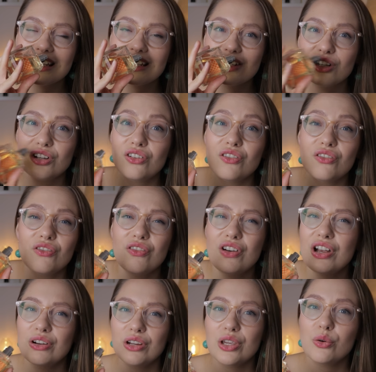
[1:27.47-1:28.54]
still
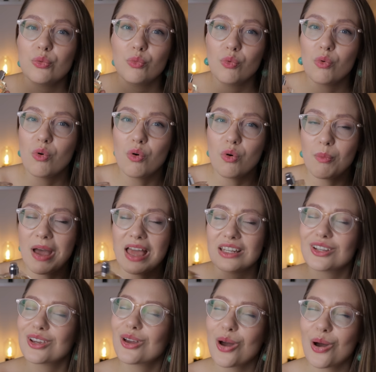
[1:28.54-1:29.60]
very warm
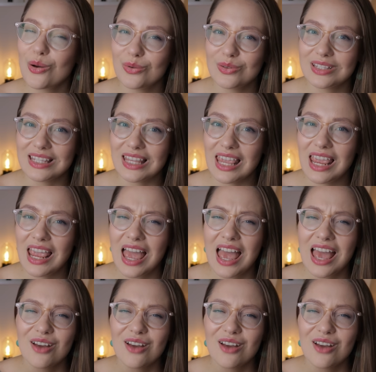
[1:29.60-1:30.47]
and cozy.